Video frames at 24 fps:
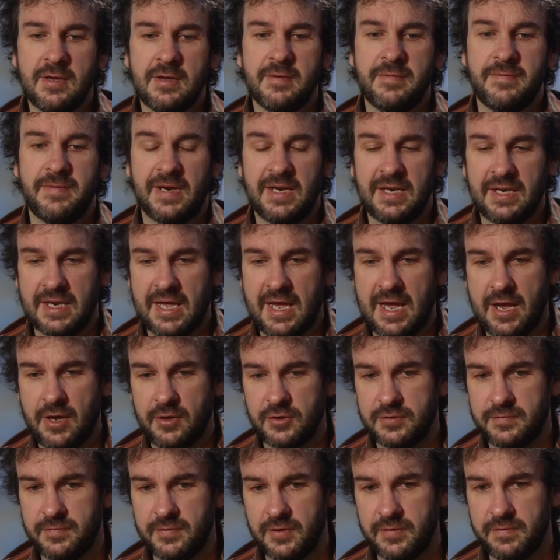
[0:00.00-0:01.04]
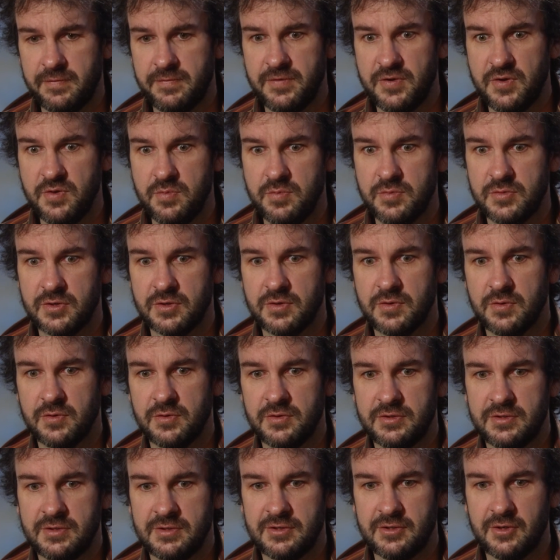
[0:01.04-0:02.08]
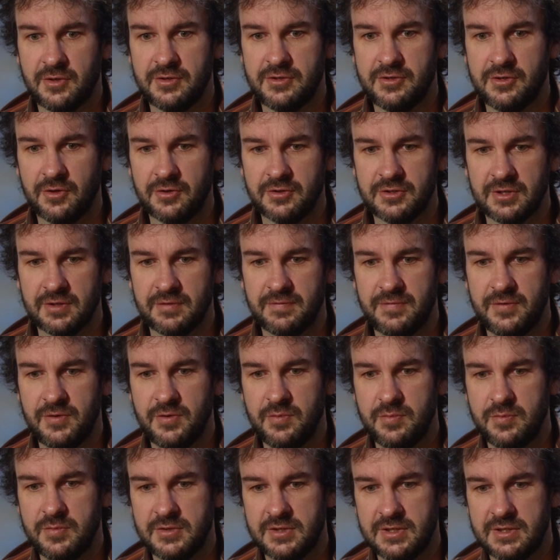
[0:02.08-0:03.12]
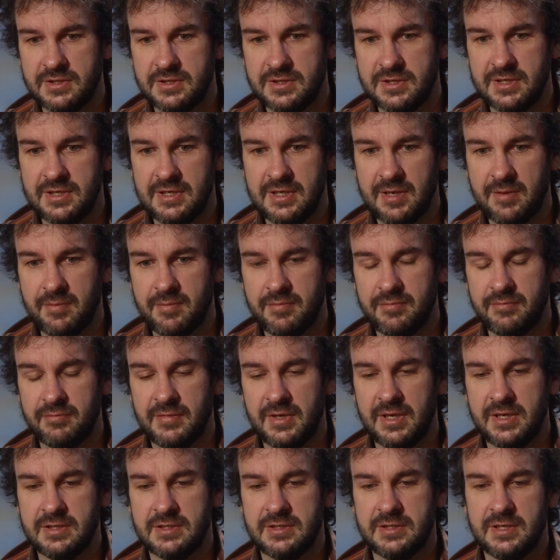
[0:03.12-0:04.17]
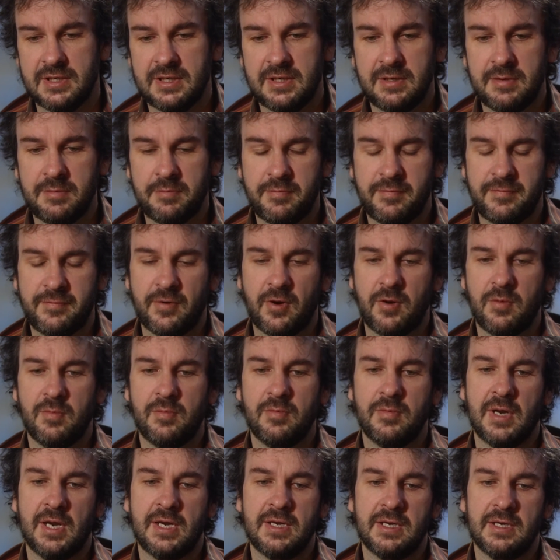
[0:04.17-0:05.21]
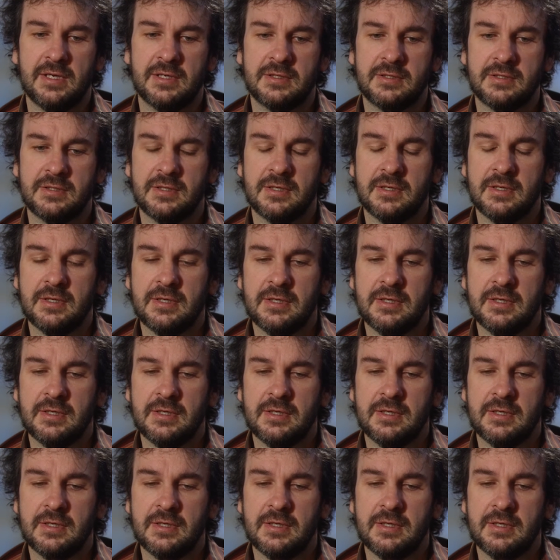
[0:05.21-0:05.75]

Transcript: filling the house full of fumes, of course, toxic fumes, as the foam latex